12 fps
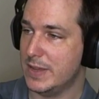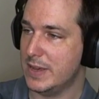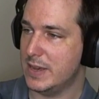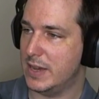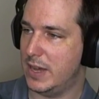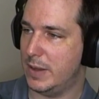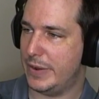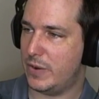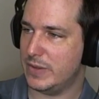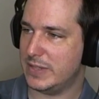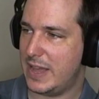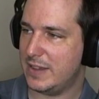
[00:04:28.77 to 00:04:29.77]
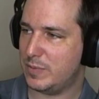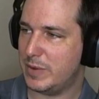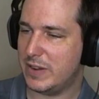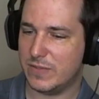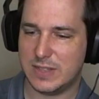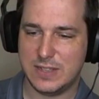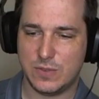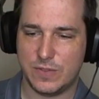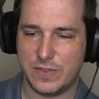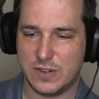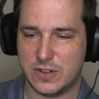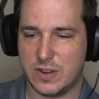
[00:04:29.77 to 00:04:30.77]
And always last but never least, we
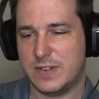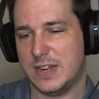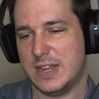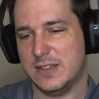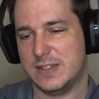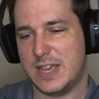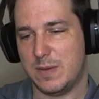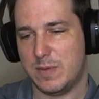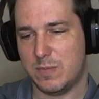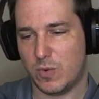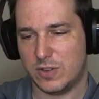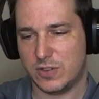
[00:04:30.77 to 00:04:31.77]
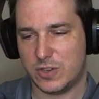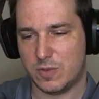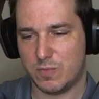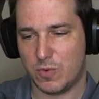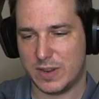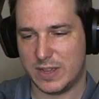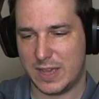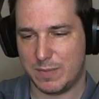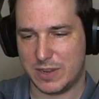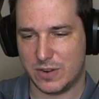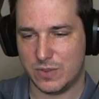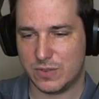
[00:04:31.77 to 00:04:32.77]
finish off today's gaming morning show, Morning
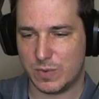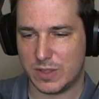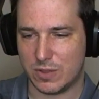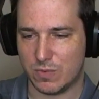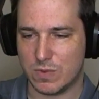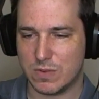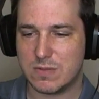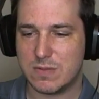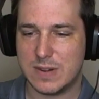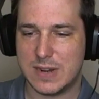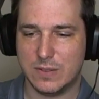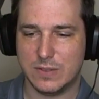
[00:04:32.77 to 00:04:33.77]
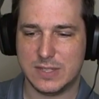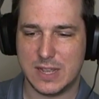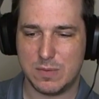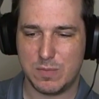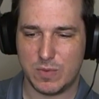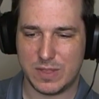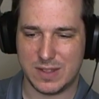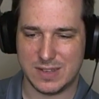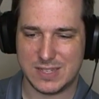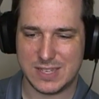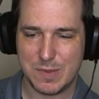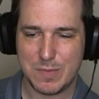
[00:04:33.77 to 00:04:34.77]
Gaming News, with the world-renowned segment within a
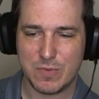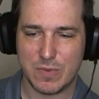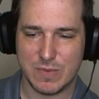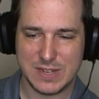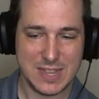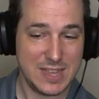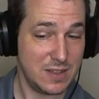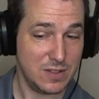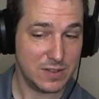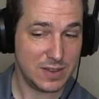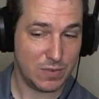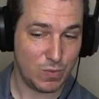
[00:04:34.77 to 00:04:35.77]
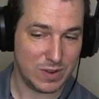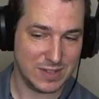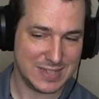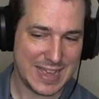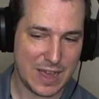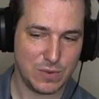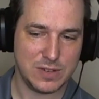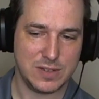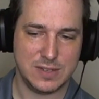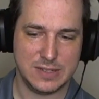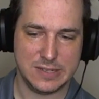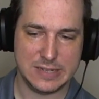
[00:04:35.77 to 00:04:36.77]
segment where we take a look at what is out
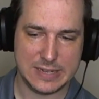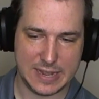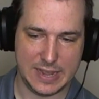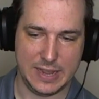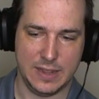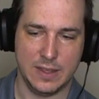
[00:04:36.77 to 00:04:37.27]
today.